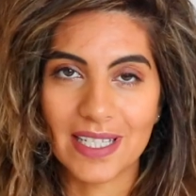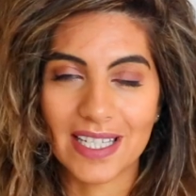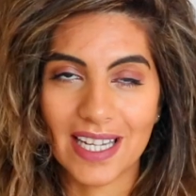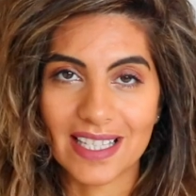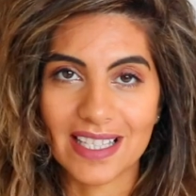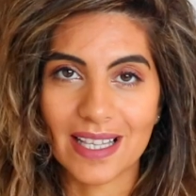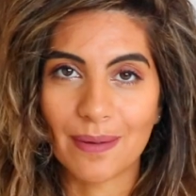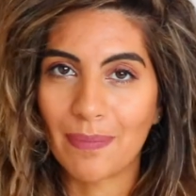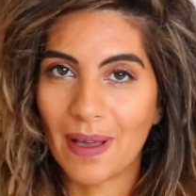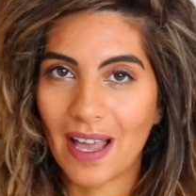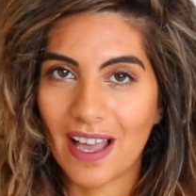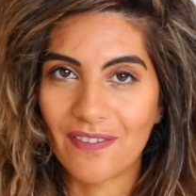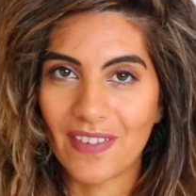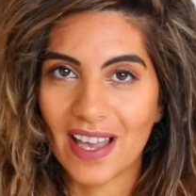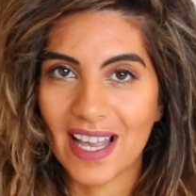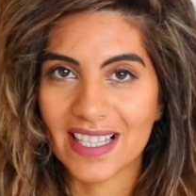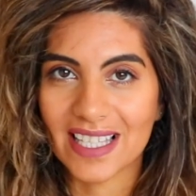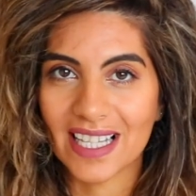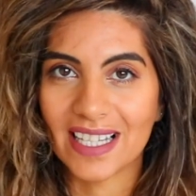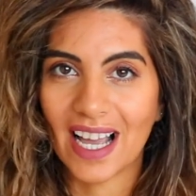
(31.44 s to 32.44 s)
winter is the
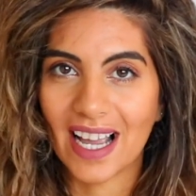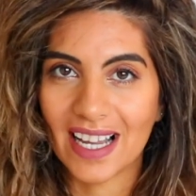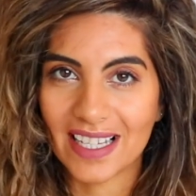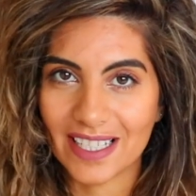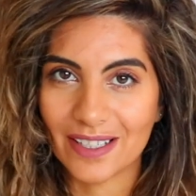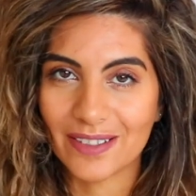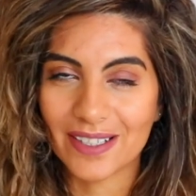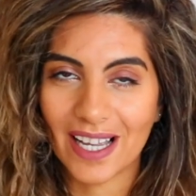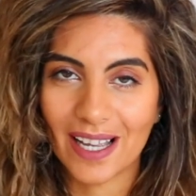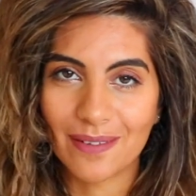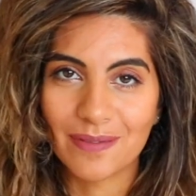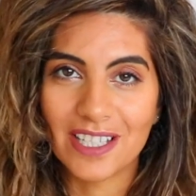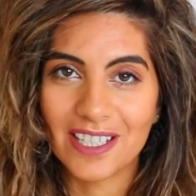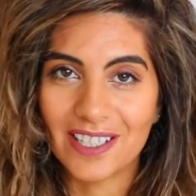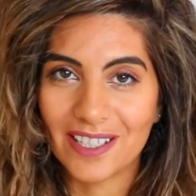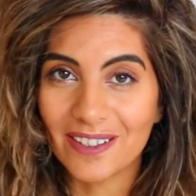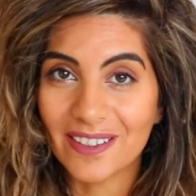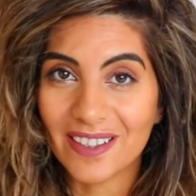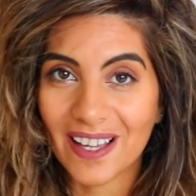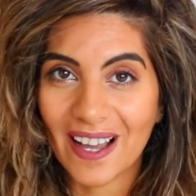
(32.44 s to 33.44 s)
perfect and ideal time to
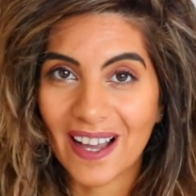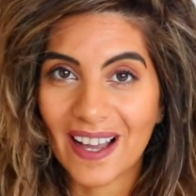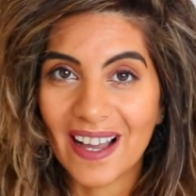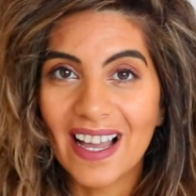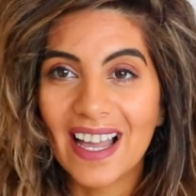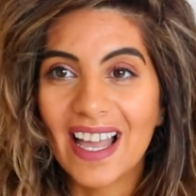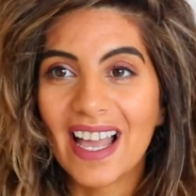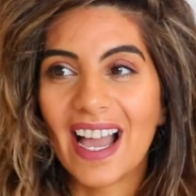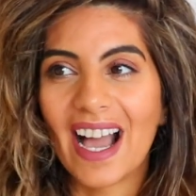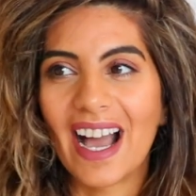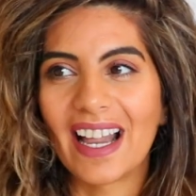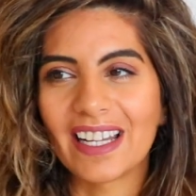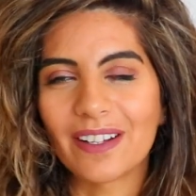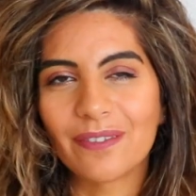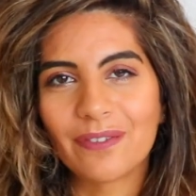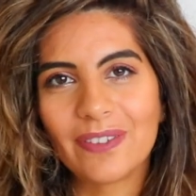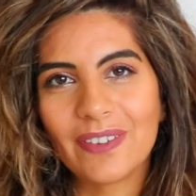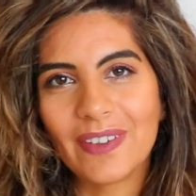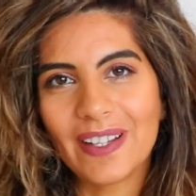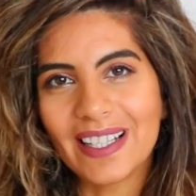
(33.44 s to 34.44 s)
do that, and
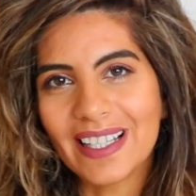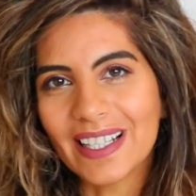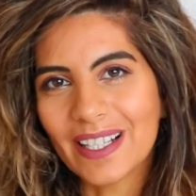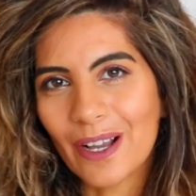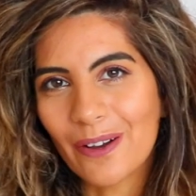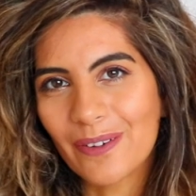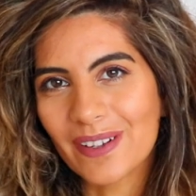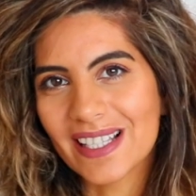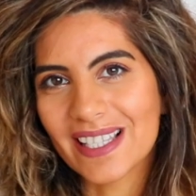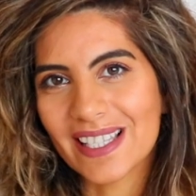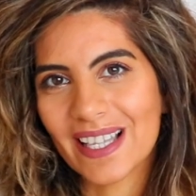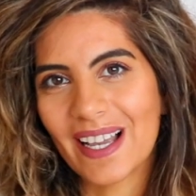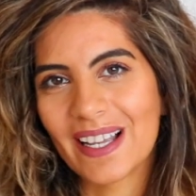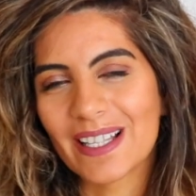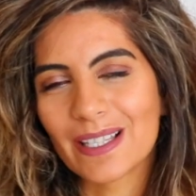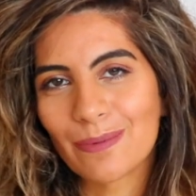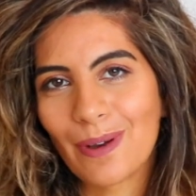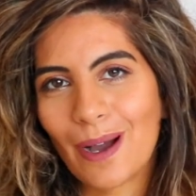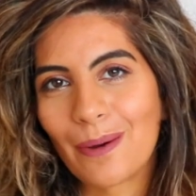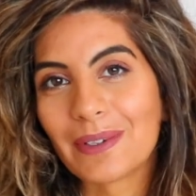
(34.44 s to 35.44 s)
it really
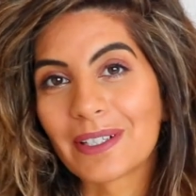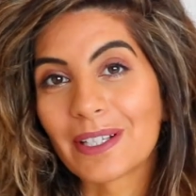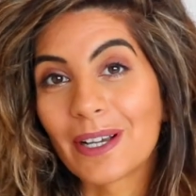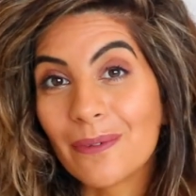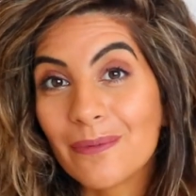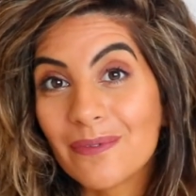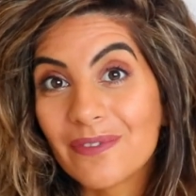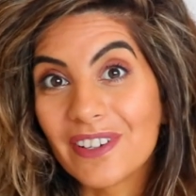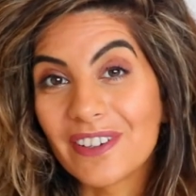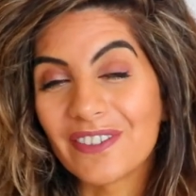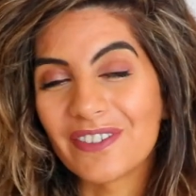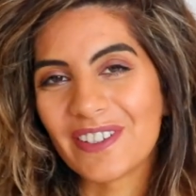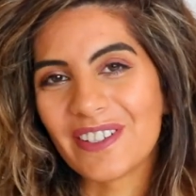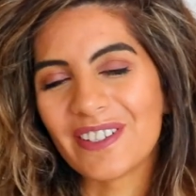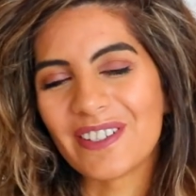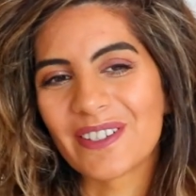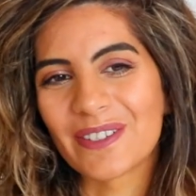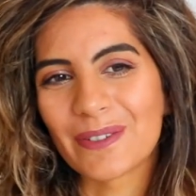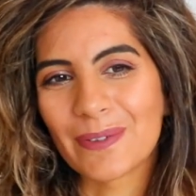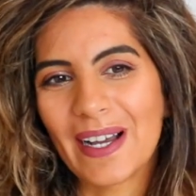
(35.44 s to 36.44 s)
coincides well with comfort
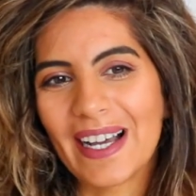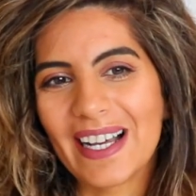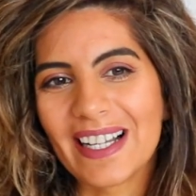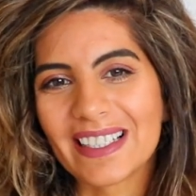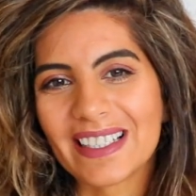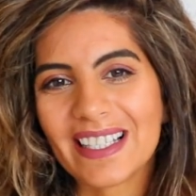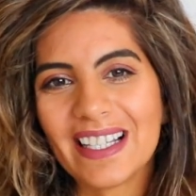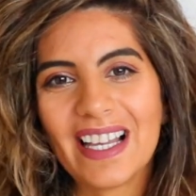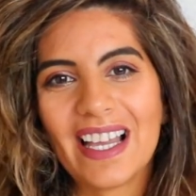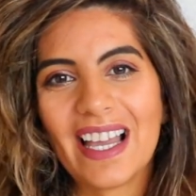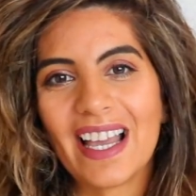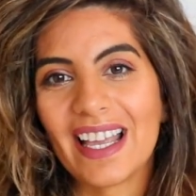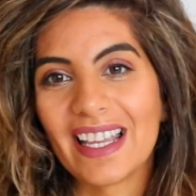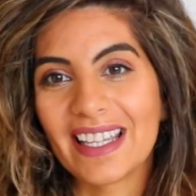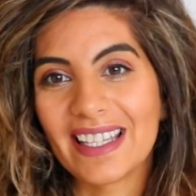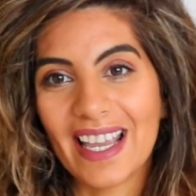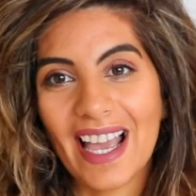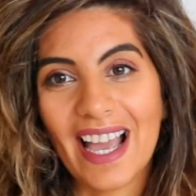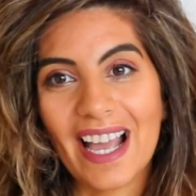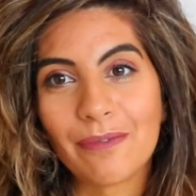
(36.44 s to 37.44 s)
food as well.
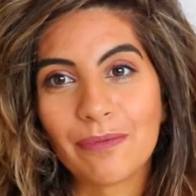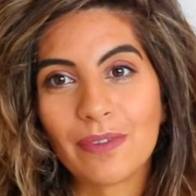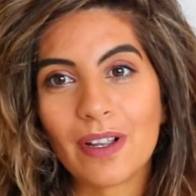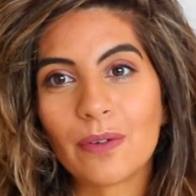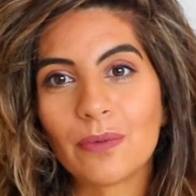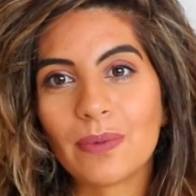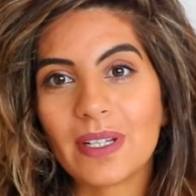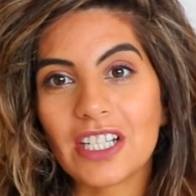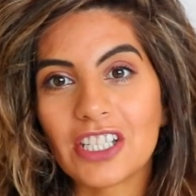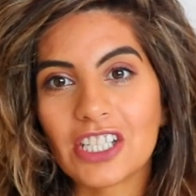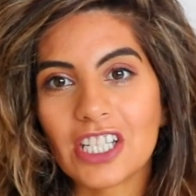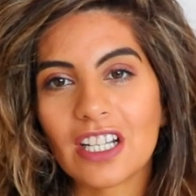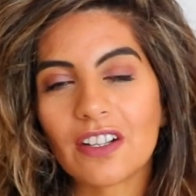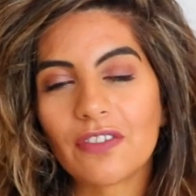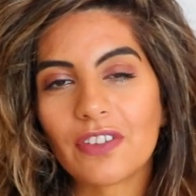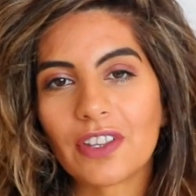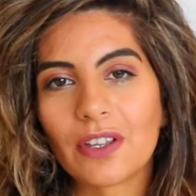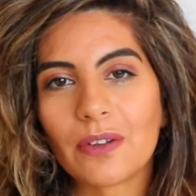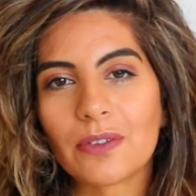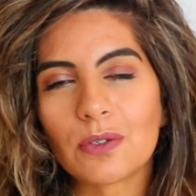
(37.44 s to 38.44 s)
Again, we're reaching
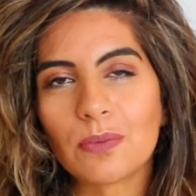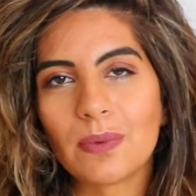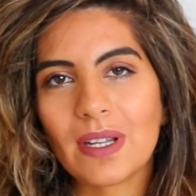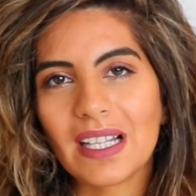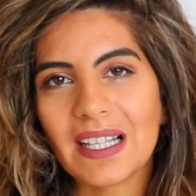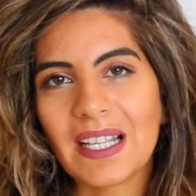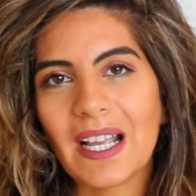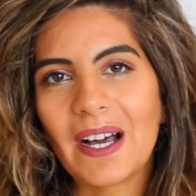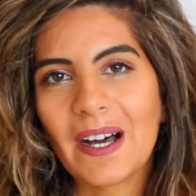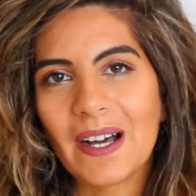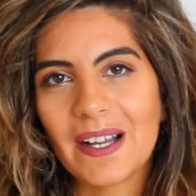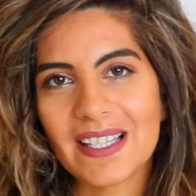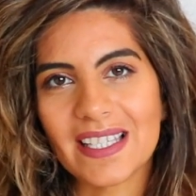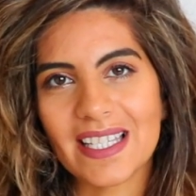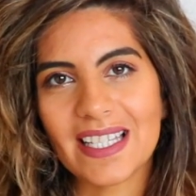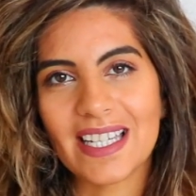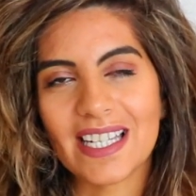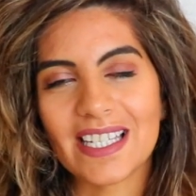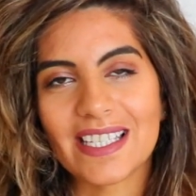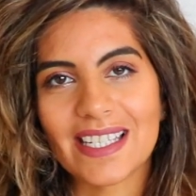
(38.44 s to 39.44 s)
for those really
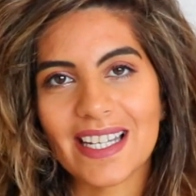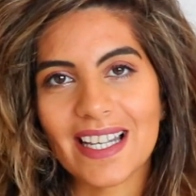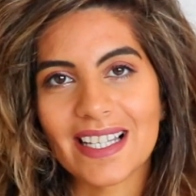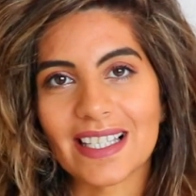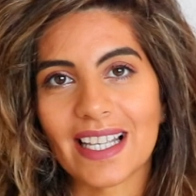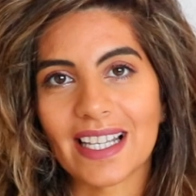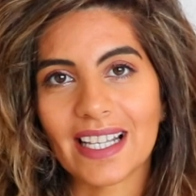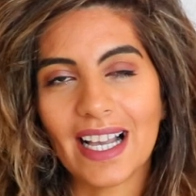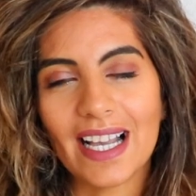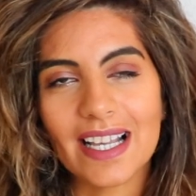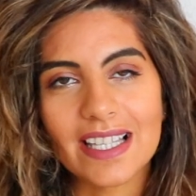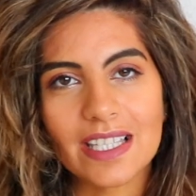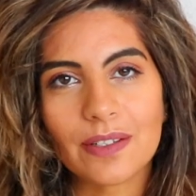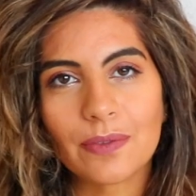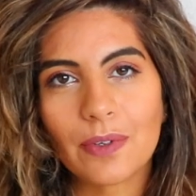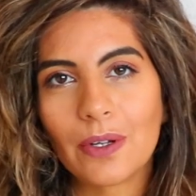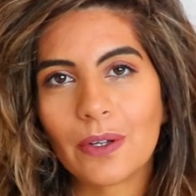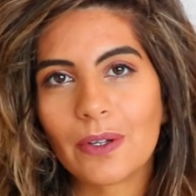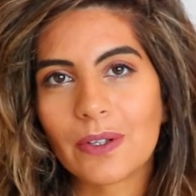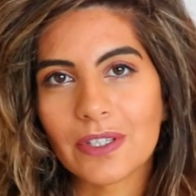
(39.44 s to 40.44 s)
hearty dishes like
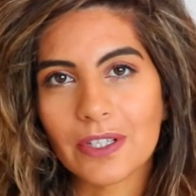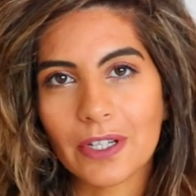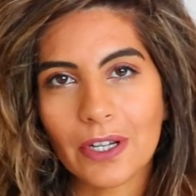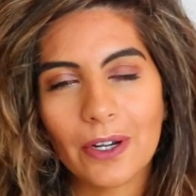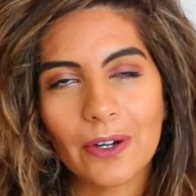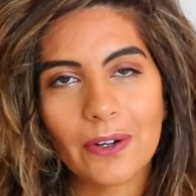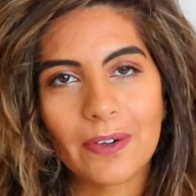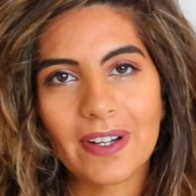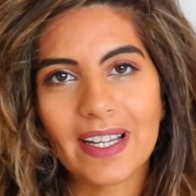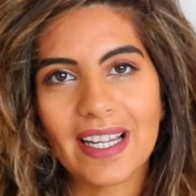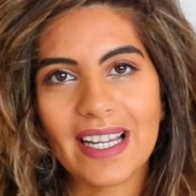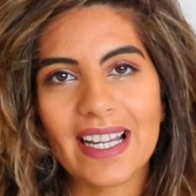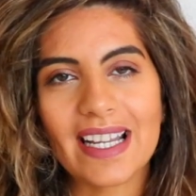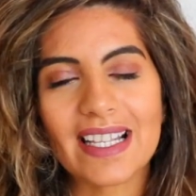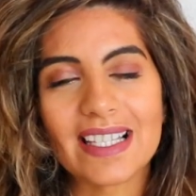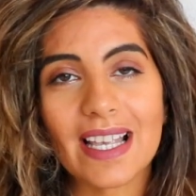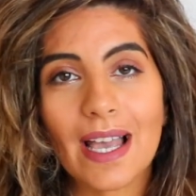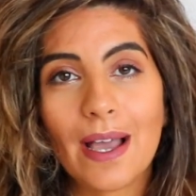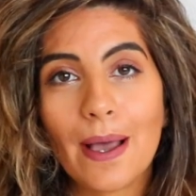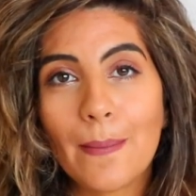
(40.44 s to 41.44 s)
casseroles,
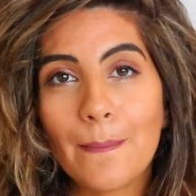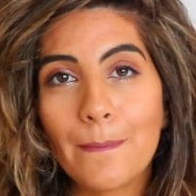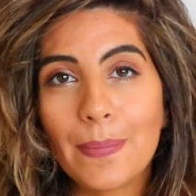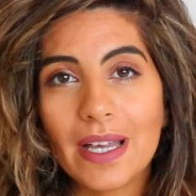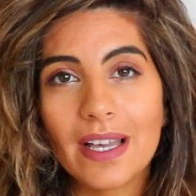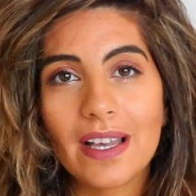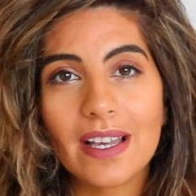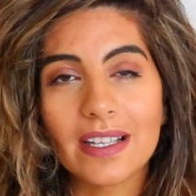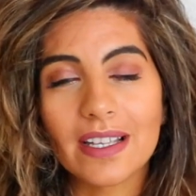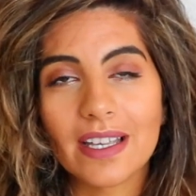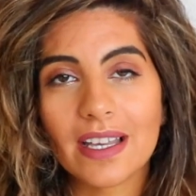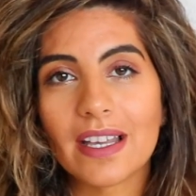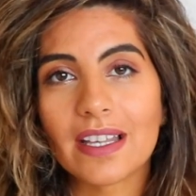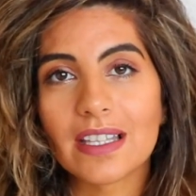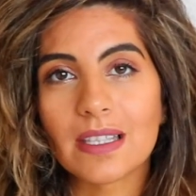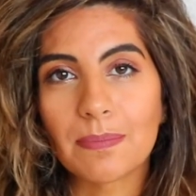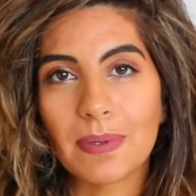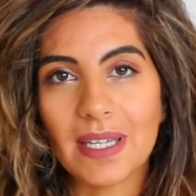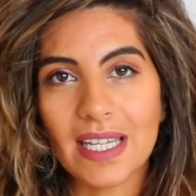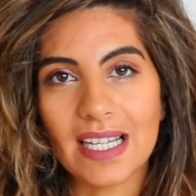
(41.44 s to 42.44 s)
curries,
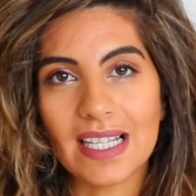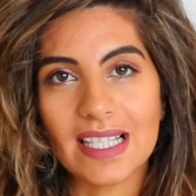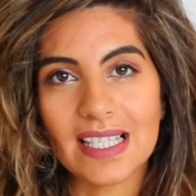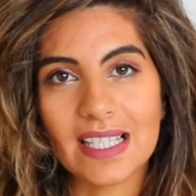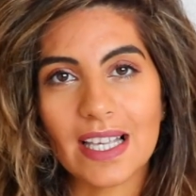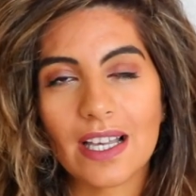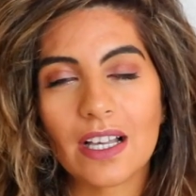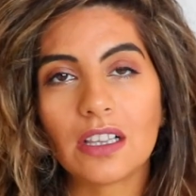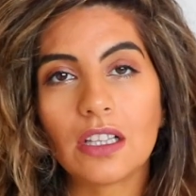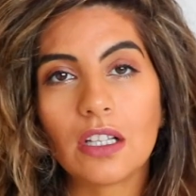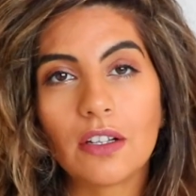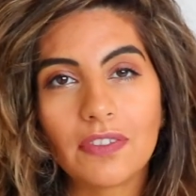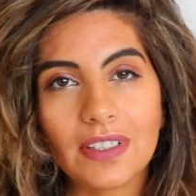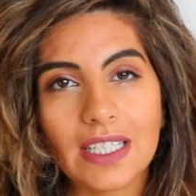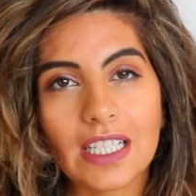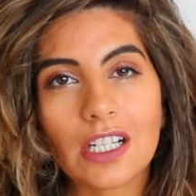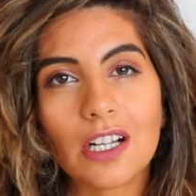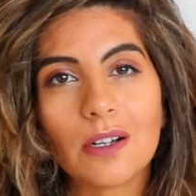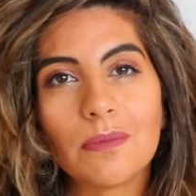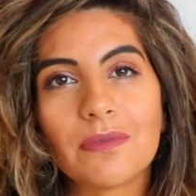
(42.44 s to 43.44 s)
burgers, pizza,
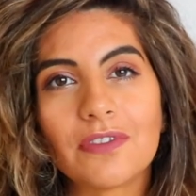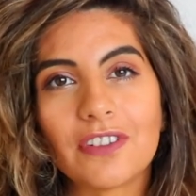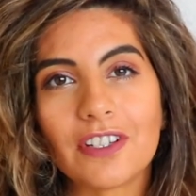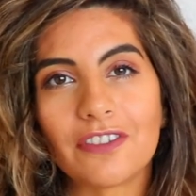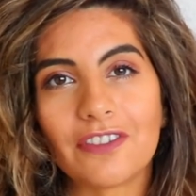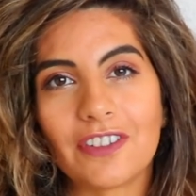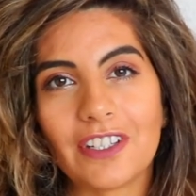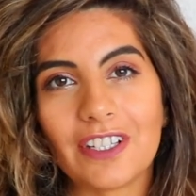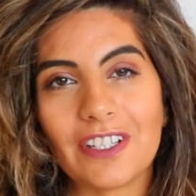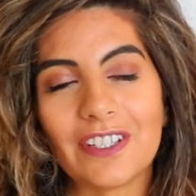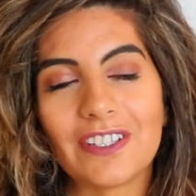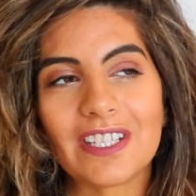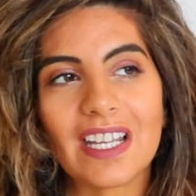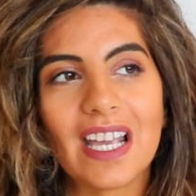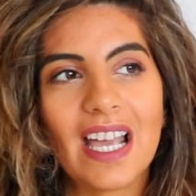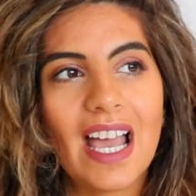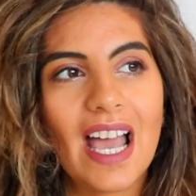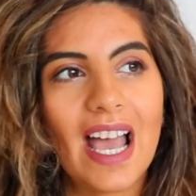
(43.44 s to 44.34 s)
lovely comfort food.